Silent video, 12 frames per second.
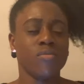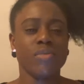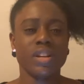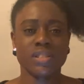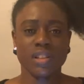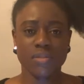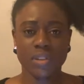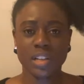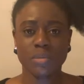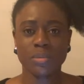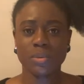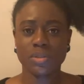readily
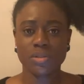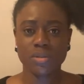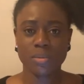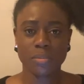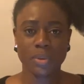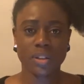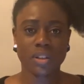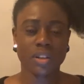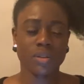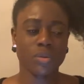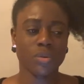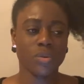available in a
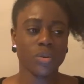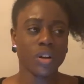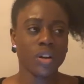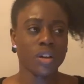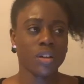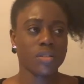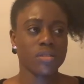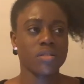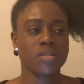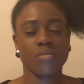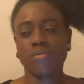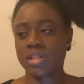supermarket, or
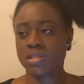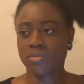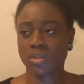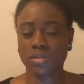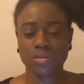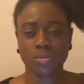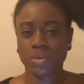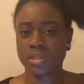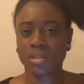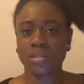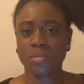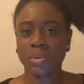the restaurant is always
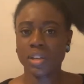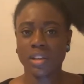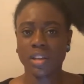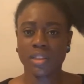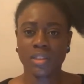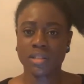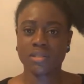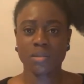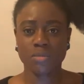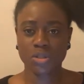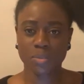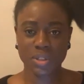going to be in that
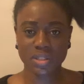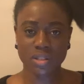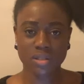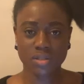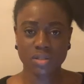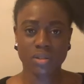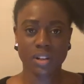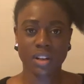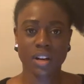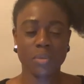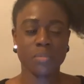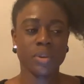same shopping centre. It's not
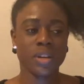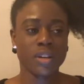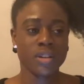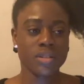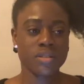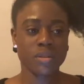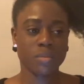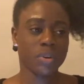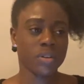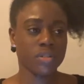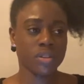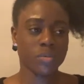like I'm
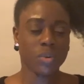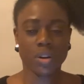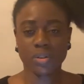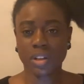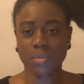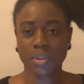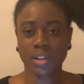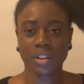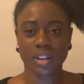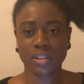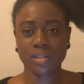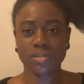somewhere in the world that I'm
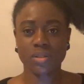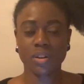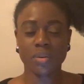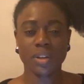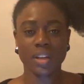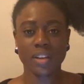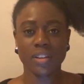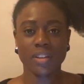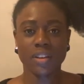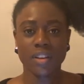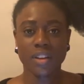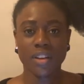unlikely to go again,
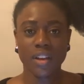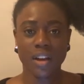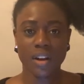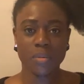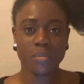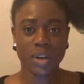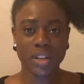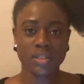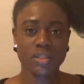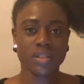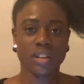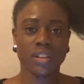
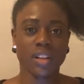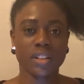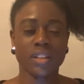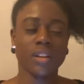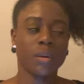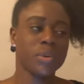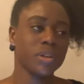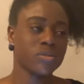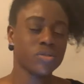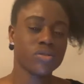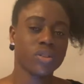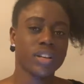and it's unlikely that I'll be able
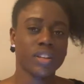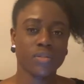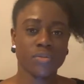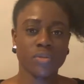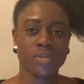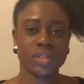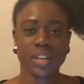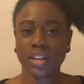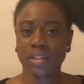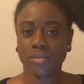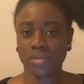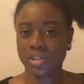to try that food
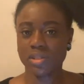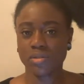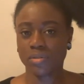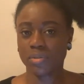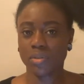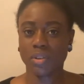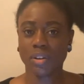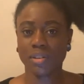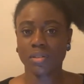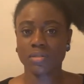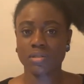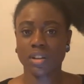again, or at least not for a very
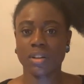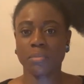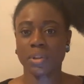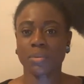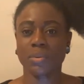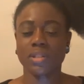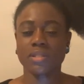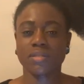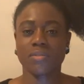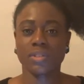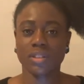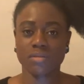long time. Like when it's
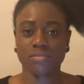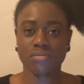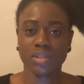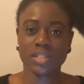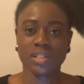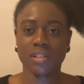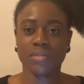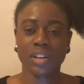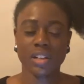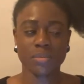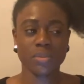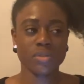something that's readily
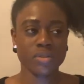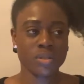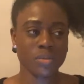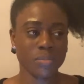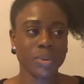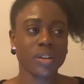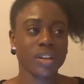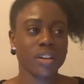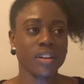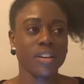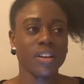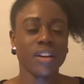available in the
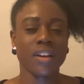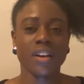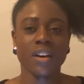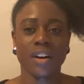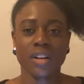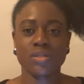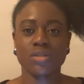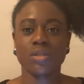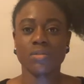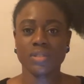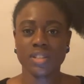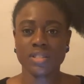supermarket, I
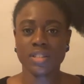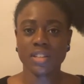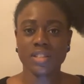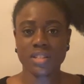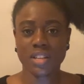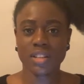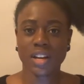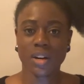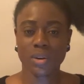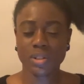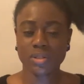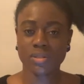don't need to eat it
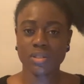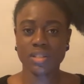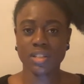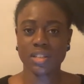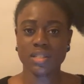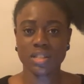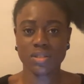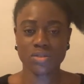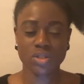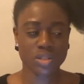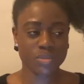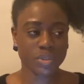now, I don't need to eat it
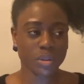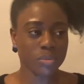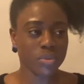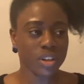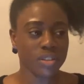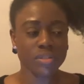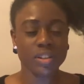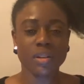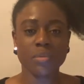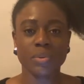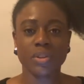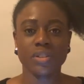just when I'm craving
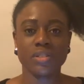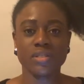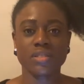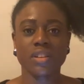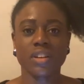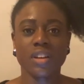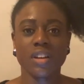it, because